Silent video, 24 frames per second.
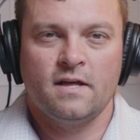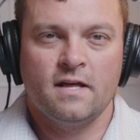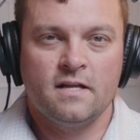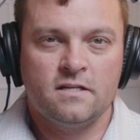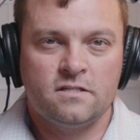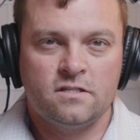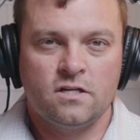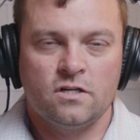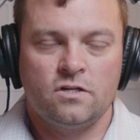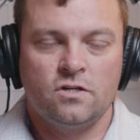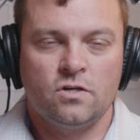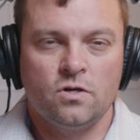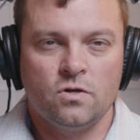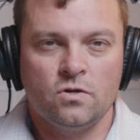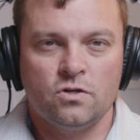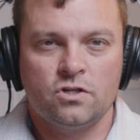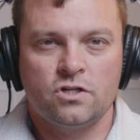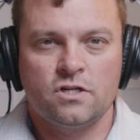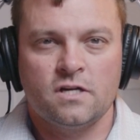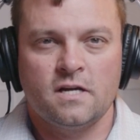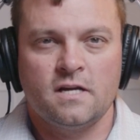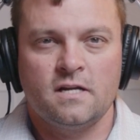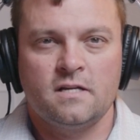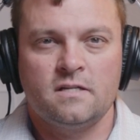
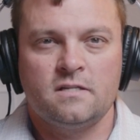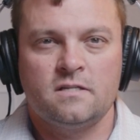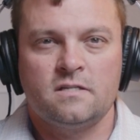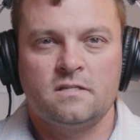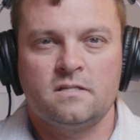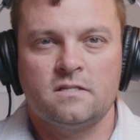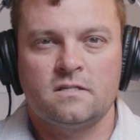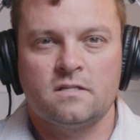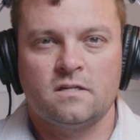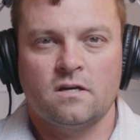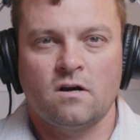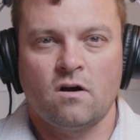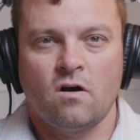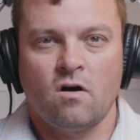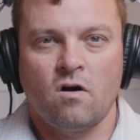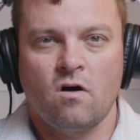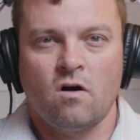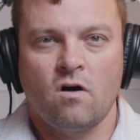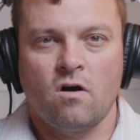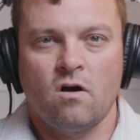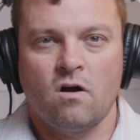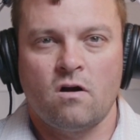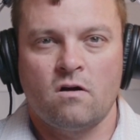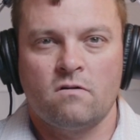institutions
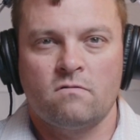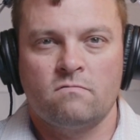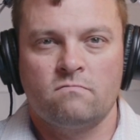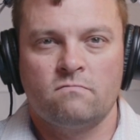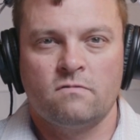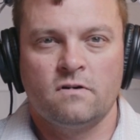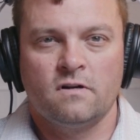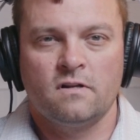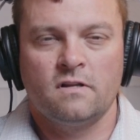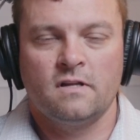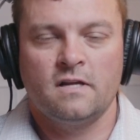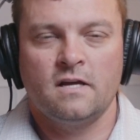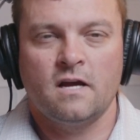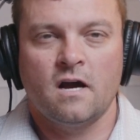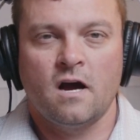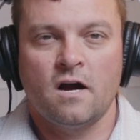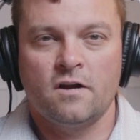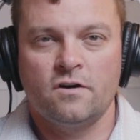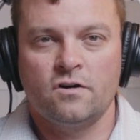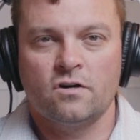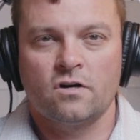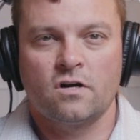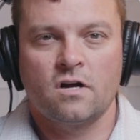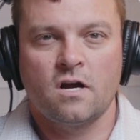are really
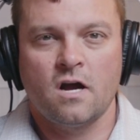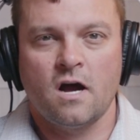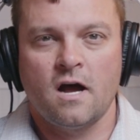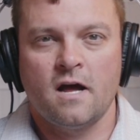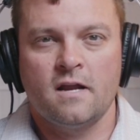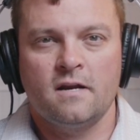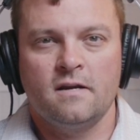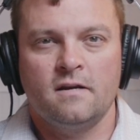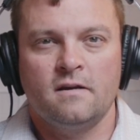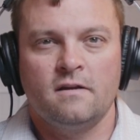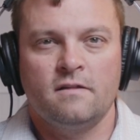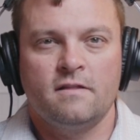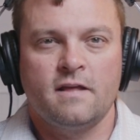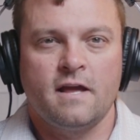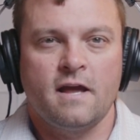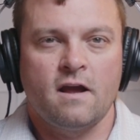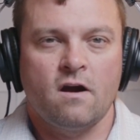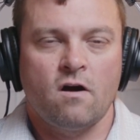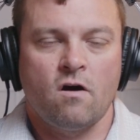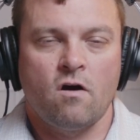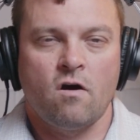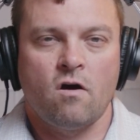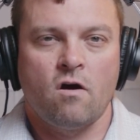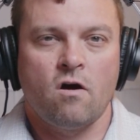undercut.
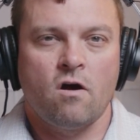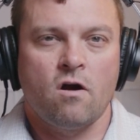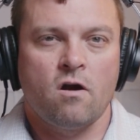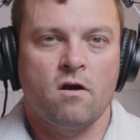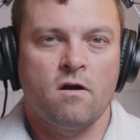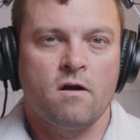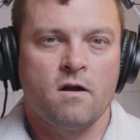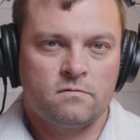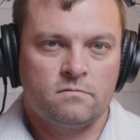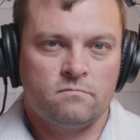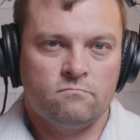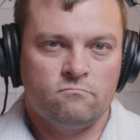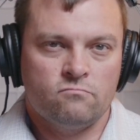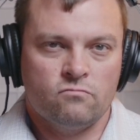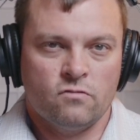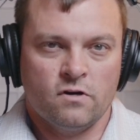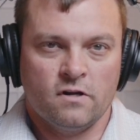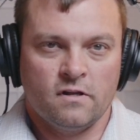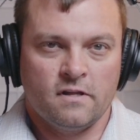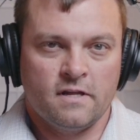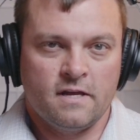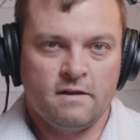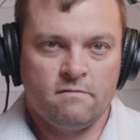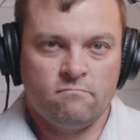They are
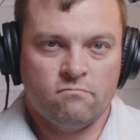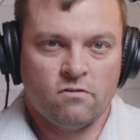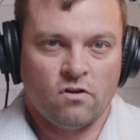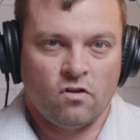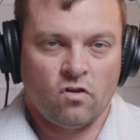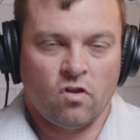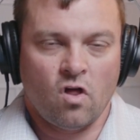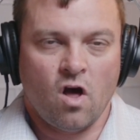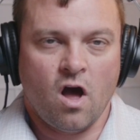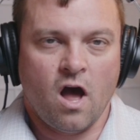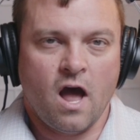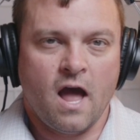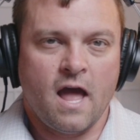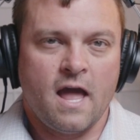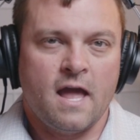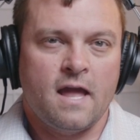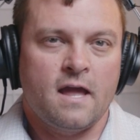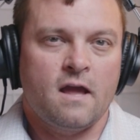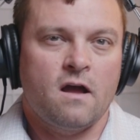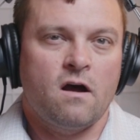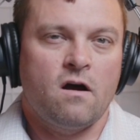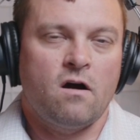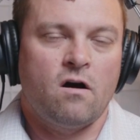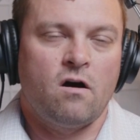really
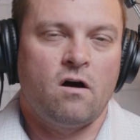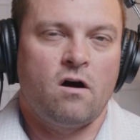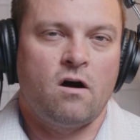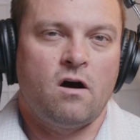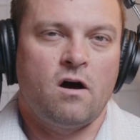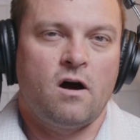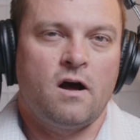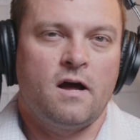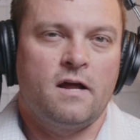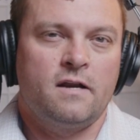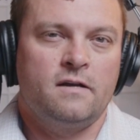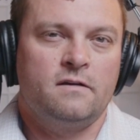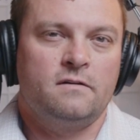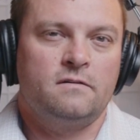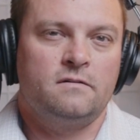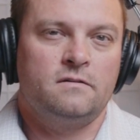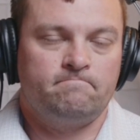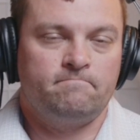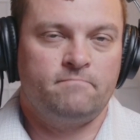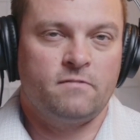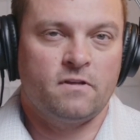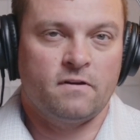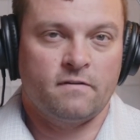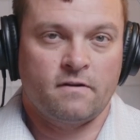relying on
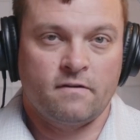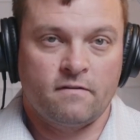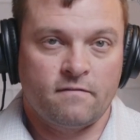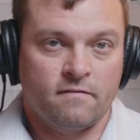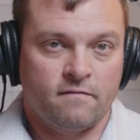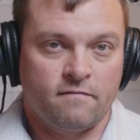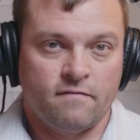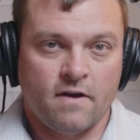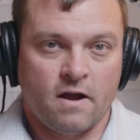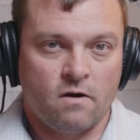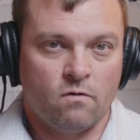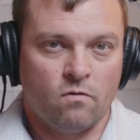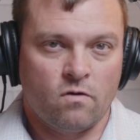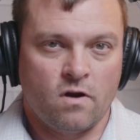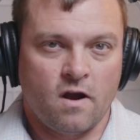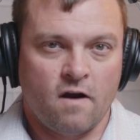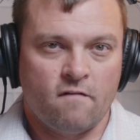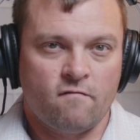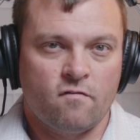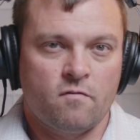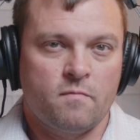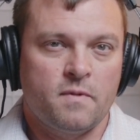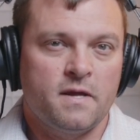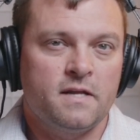the federal
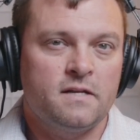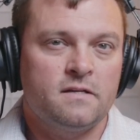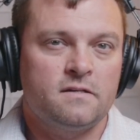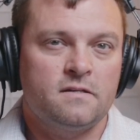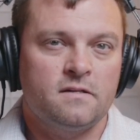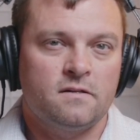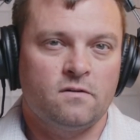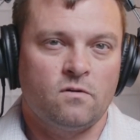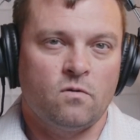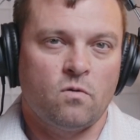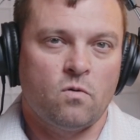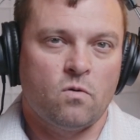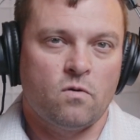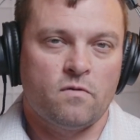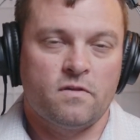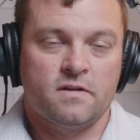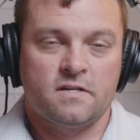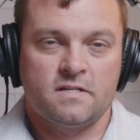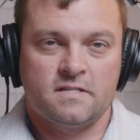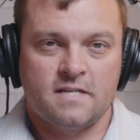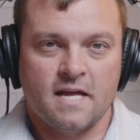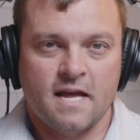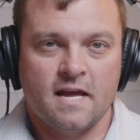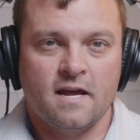government or the
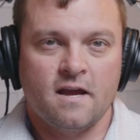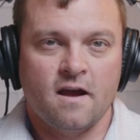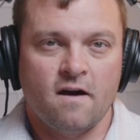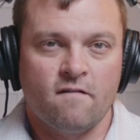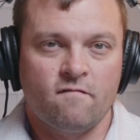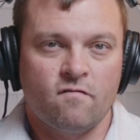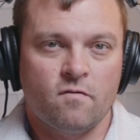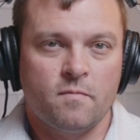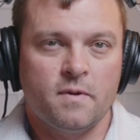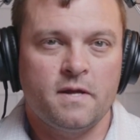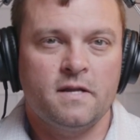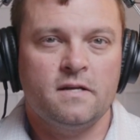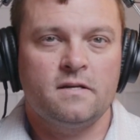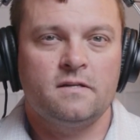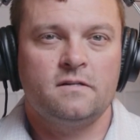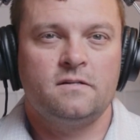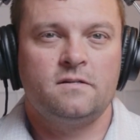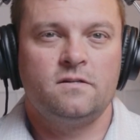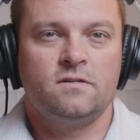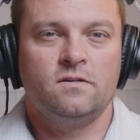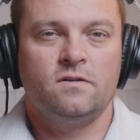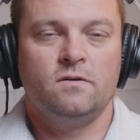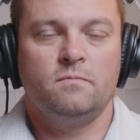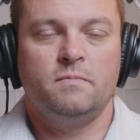state government
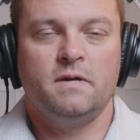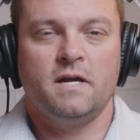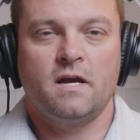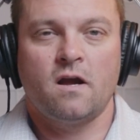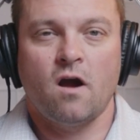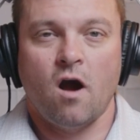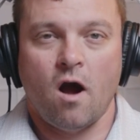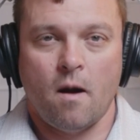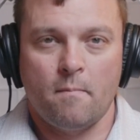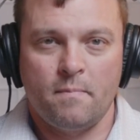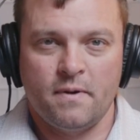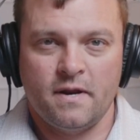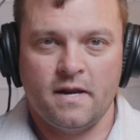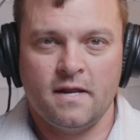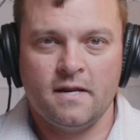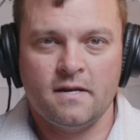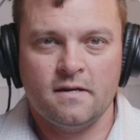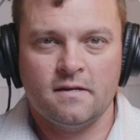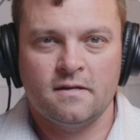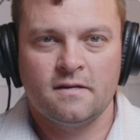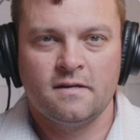to be competent.